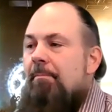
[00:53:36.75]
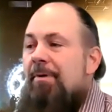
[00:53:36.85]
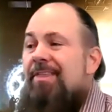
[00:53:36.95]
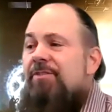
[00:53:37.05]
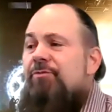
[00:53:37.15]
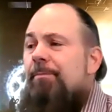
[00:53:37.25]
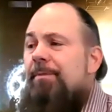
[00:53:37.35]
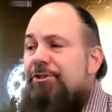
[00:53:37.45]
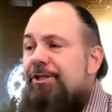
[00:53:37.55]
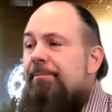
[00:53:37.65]
But things will
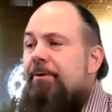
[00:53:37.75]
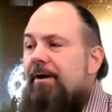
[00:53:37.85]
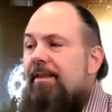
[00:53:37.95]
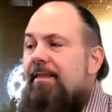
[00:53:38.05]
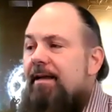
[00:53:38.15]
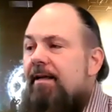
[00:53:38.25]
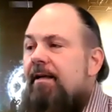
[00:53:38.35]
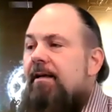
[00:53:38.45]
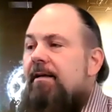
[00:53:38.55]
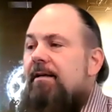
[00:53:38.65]
be cheaper, I think.
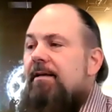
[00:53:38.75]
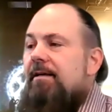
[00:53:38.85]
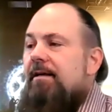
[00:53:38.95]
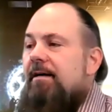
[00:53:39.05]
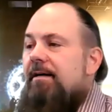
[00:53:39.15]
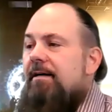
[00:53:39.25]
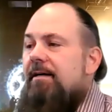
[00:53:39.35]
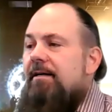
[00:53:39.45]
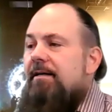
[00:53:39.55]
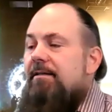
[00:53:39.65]

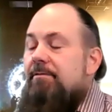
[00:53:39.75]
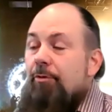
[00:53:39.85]
Uh,